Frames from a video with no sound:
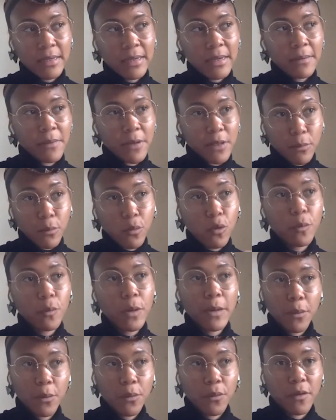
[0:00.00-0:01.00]
But the more
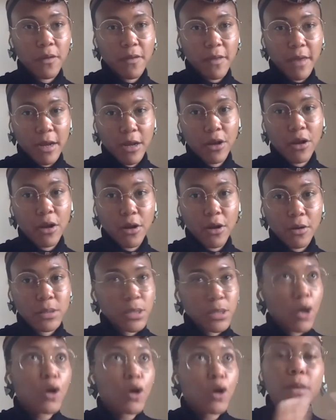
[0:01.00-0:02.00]
people that they know,
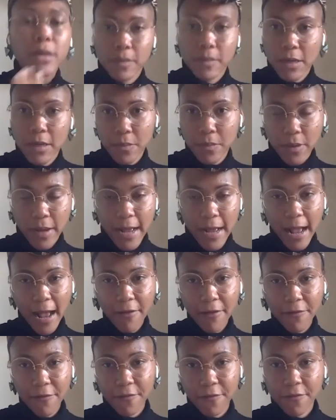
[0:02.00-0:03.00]
so many people
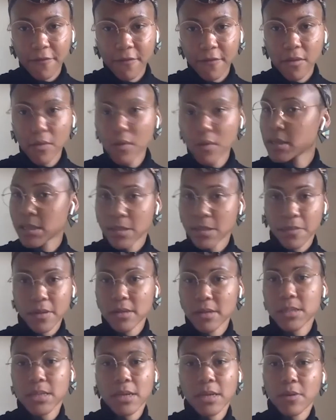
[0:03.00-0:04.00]
have a
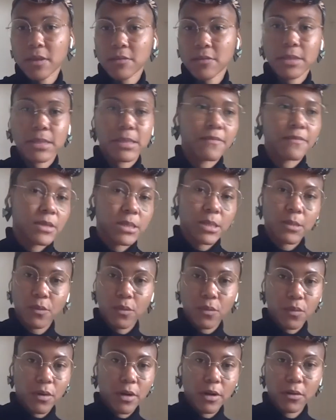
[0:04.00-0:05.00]
disability, whether it's a
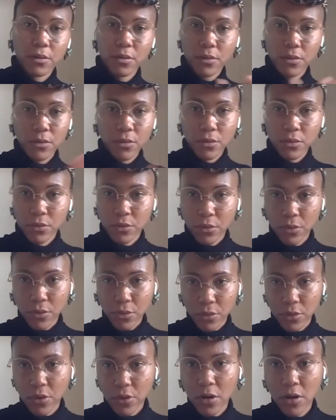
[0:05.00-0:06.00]
visible one
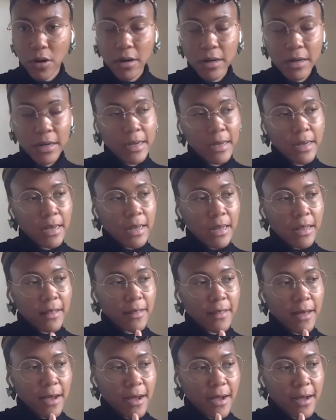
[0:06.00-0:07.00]
or not,
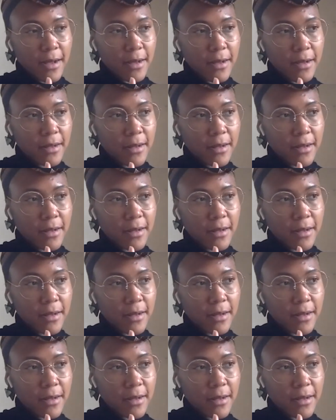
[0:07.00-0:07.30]
that